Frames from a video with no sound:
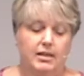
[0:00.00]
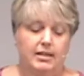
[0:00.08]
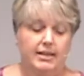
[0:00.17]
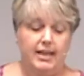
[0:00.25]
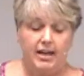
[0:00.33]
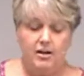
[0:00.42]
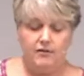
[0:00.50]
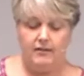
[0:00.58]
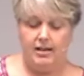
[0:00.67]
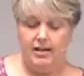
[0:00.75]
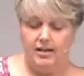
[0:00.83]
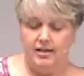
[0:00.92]

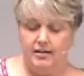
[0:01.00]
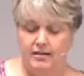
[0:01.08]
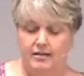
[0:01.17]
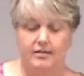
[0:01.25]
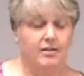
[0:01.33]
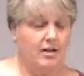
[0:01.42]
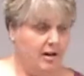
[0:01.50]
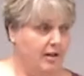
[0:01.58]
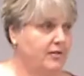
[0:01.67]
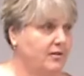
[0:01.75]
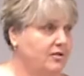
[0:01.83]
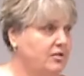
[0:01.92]
Carrie, the
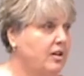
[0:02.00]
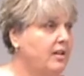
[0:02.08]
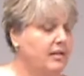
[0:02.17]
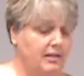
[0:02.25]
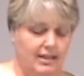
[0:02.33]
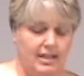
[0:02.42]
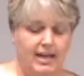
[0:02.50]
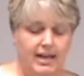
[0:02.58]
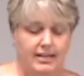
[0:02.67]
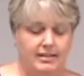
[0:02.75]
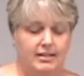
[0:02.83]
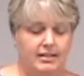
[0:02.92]
author, saw the
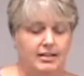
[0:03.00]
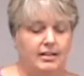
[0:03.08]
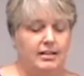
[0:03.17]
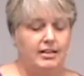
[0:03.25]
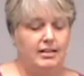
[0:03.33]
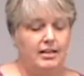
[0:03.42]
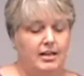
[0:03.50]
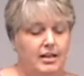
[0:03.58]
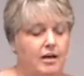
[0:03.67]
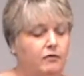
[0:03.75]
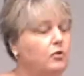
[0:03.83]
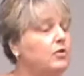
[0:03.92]
light
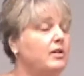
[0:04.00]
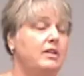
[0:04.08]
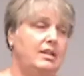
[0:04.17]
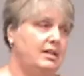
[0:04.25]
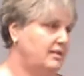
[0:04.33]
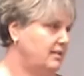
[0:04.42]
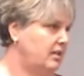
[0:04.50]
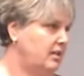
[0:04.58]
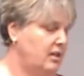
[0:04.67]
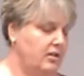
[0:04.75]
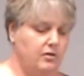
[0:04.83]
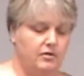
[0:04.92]
of worthiness in
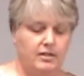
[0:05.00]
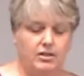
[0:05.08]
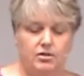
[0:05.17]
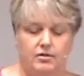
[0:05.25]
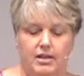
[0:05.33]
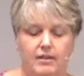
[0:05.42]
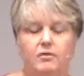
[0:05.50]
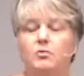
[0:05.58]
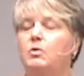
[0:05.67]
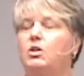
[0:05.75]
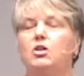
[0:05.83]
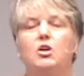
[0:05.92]
another creature, even
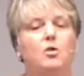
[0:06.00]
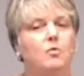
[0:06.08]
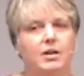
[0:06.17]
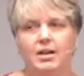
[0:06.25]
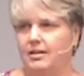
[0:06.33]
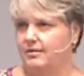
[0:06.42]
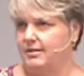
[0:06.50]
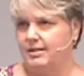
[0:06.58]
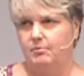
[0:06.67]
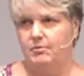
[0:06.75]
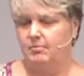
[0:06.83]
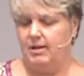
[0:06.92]
when no one else
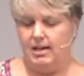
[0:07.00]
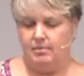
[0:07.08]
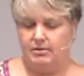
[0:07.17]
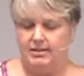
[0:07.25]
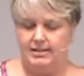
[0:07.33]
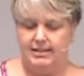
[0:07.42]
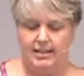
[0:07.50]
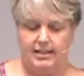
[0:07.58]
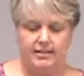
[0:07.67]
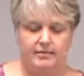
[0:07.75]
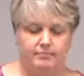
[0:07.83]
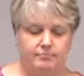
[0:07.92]
seemed to be able to see it.
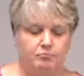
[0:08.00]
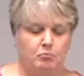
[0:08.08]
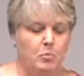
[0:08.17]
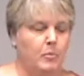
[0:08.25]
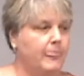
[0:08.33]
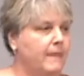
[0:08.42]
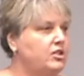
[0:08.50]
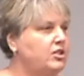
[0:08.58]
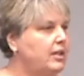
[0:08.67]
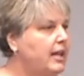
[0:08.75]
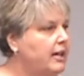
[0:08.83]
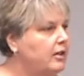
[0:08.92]

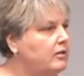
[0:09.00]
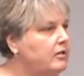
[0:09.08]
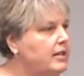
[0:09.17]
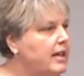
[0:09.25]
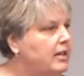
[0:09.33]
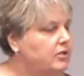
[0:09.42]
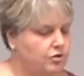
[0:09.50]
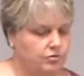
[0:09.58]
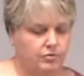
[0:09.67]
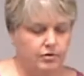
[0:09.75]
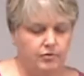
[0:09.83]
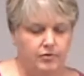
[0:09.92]
She held that
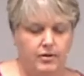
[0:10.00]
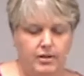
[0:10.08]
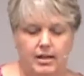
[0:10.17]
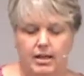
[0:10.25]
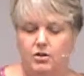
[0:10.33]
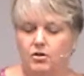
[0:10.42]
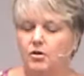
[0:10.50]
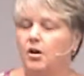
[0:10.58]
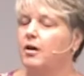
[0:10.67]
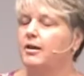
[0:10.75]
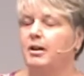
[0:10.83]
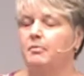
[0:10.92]
truth in her
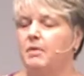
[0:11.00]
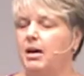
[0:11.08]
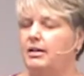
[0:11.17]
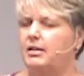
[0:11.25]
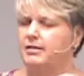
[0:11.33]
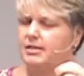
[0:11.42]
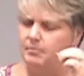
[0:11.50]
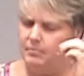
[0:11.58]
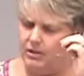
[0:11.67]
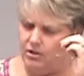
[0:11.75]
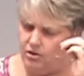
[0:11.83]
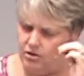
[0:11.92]
heart and mind and
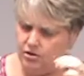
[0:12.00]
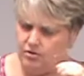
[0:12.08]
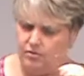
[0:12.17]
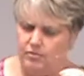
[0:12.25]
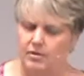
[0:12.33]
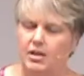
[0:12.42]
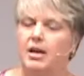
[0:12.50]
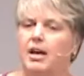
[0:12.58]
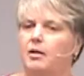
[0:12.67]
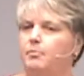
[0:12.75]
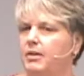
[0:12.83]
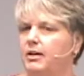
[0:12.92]
simply knew
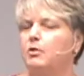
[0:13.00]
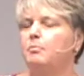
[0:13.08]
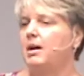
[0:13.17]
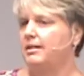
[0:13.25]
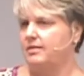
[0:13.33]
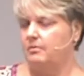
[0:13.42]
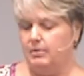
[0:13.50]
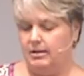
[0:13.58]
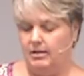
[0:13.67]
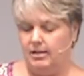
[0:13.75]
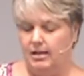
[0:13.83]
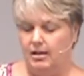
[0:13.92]
a bigger
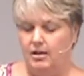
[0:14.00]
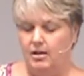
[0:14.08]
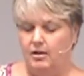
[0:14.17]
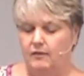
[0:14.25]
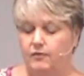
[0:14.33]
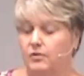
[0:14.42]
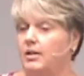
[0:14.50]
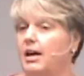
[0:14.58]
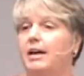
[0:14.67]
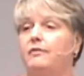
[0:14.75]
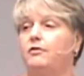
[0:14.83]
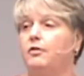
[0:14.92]
possibility for
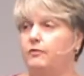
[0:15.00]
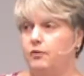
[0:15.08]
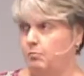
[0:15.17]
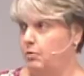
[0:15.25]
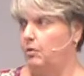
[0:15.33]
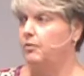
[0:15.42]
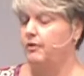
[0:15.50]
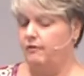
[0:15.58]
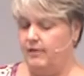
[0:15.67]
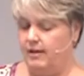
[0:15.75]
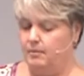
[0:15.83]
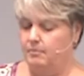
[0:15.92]
life for both of
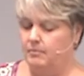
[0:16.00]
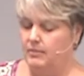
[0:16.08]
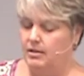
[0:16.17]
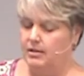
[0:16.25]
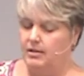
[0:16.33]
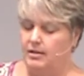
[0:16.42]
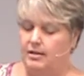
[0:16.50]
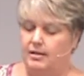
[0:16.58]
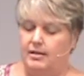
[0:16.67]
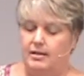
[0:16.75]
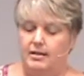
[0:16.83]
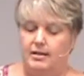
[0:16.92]
them.
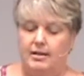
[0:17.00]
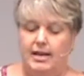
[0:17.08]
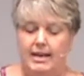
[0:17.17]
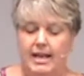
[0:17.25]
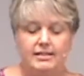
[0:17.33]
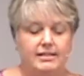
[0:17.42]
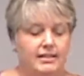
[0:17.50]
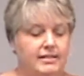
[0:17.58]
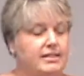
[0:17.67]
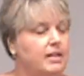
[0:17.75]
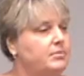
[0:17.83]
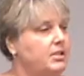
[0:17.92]
And as they
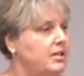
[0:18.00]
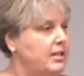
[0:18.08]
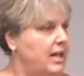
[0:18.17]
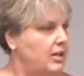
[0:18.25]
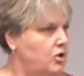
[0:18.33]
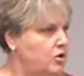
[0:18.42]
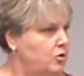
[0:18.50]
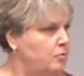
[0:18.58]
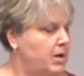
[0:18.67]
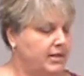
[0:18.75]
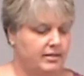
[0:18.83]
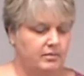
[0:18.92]
stepped into that new
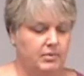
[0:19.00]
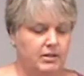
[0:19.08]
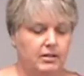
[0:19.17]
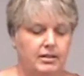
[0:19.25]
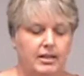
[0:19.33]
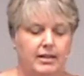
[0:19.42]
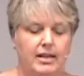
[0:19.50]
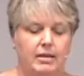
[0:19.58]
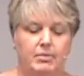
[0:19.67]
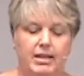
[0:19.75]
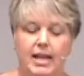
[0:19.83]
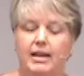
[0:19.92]
possibility, they
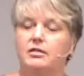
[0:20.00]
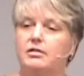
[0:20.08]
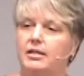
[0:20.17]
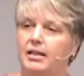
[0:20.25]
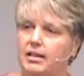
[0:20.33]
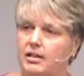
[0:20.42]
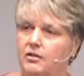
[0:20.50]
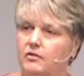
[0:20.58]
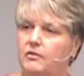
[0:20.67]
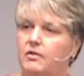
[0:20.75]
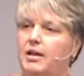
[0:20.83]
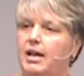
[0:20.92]
began to give
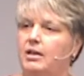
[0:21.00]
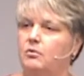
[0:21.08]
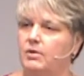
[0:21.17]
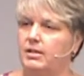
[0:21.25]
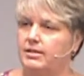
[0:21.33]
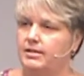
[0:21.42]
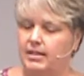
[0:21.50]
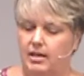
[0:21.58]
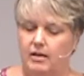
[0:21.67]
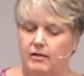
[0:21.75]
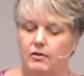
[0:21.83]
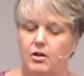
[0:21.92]
and
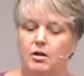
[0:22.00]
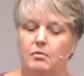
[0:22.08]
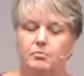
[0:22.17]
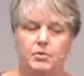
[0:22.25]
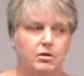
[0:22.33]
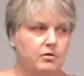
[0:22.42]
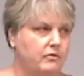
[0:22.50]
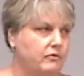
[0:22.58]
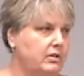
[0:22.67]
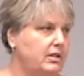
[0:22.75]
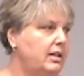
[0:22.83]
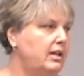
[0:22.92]
receive
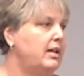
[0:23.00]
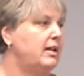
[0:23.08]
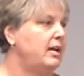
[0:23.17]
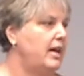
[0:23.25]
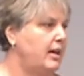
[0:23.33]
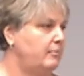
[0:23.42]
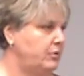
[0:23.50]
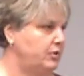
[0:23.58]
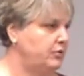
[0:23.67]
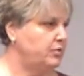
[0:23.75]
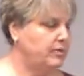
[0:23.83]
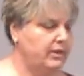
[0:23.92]
beautifully and
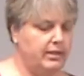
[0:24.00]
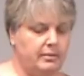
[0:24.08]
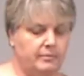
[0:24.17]
mutually.